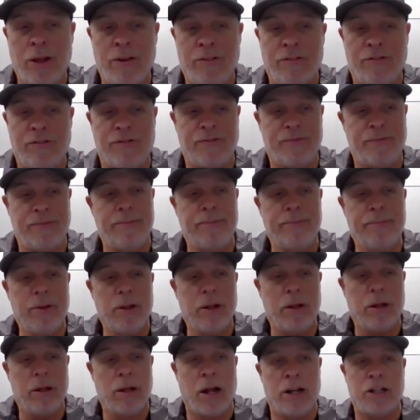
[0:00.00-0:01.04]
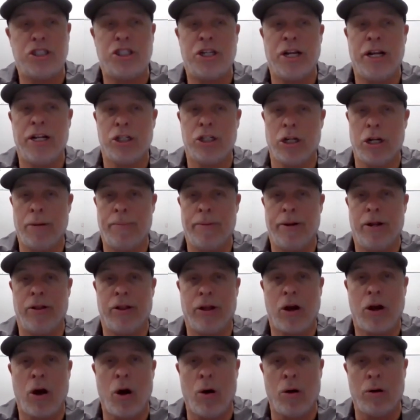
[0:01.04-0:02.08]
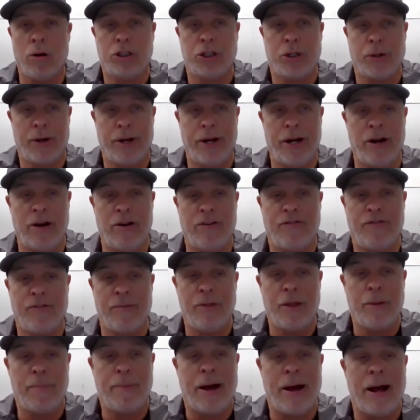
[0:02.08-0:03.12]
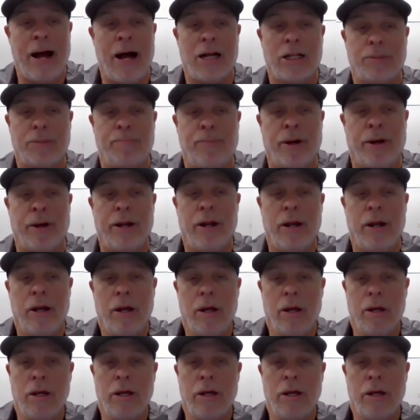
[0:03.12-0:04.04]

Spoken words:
We've got to change a little bit of the culture here from the past, but